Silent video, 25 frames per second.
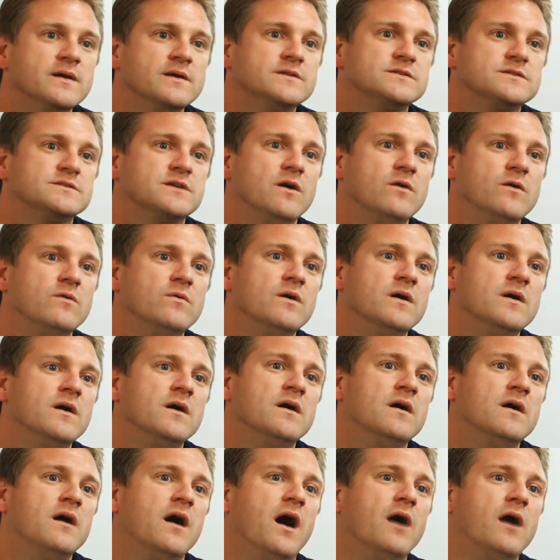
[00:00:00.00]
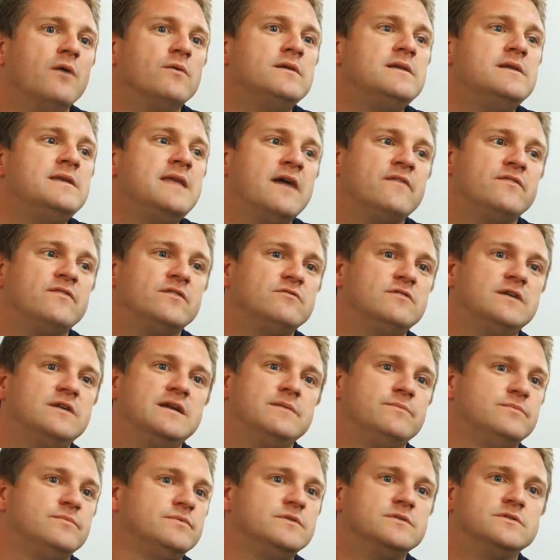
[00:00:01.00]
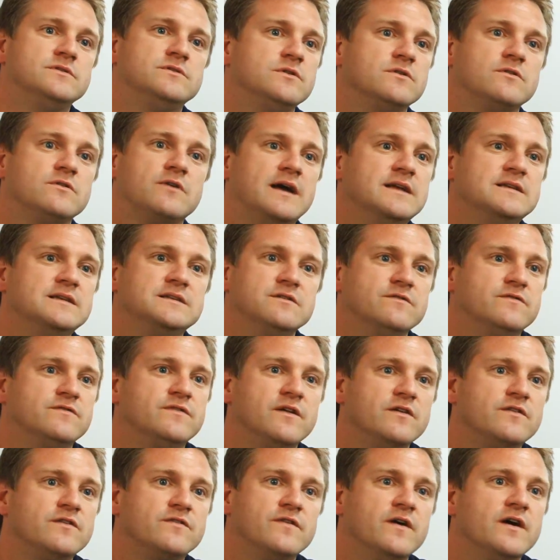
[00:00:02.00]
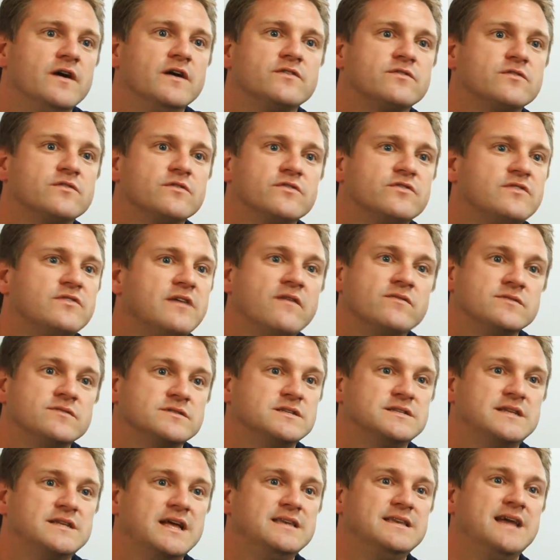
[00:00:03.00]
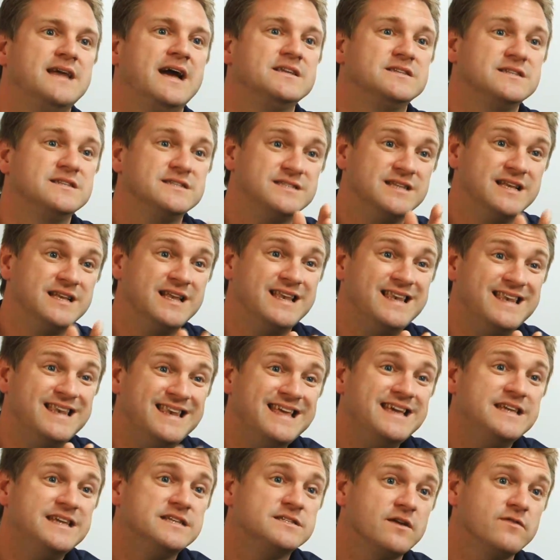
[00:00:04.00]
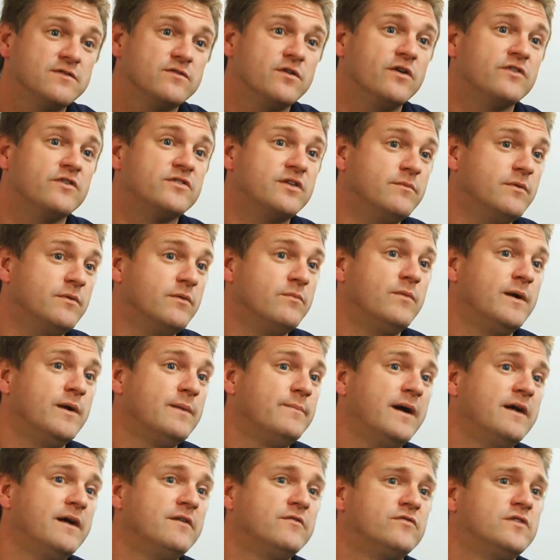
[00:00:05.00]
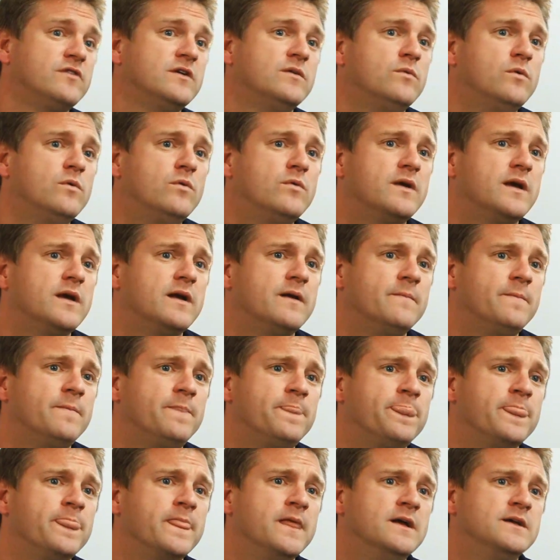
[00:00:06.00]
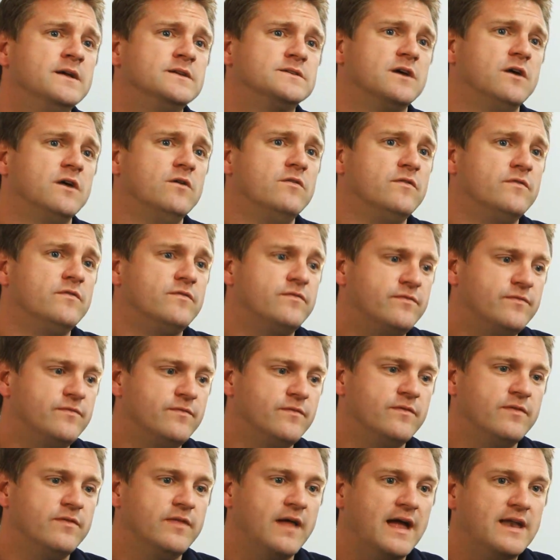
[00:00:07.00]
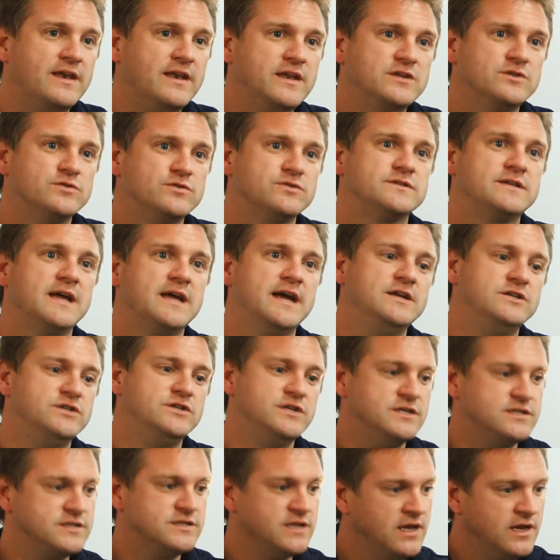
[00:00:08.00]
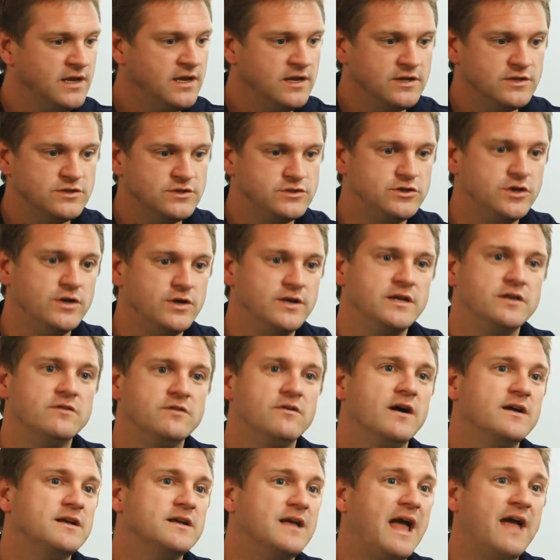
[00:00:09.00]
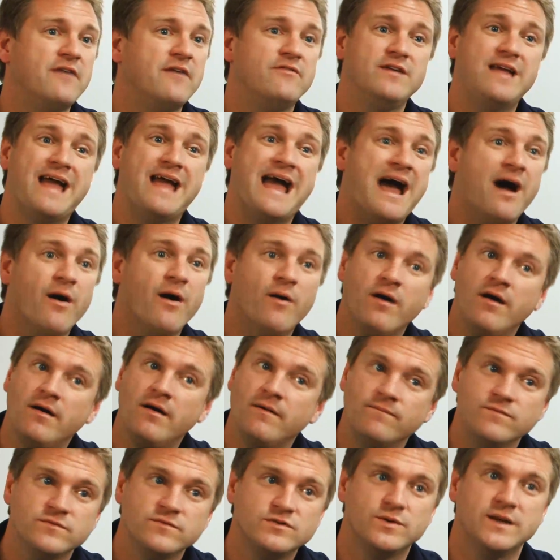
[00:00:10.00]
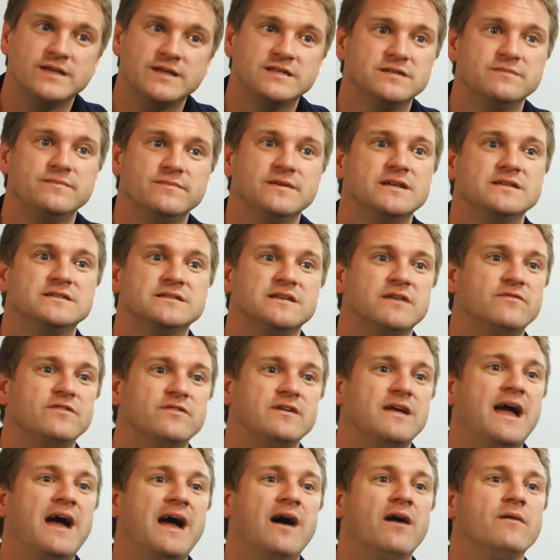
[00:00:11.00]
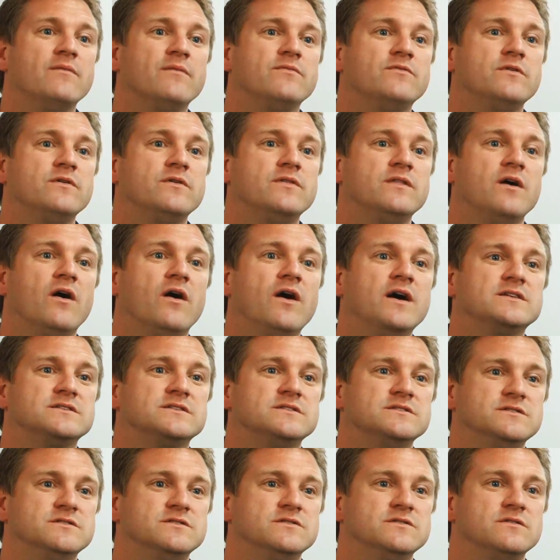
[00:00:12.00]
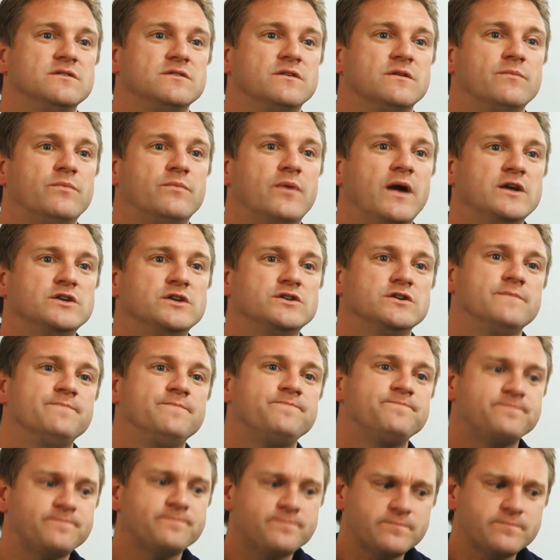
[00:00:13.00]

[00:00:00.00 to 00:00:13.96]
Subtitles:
So I would never really do a great deal for those first sort of 7 to 10 days until at least I've got someone my pain-free walking. So that initial stage is doing it every hour, 20 minutes every hour, doing the ice and doing the compression.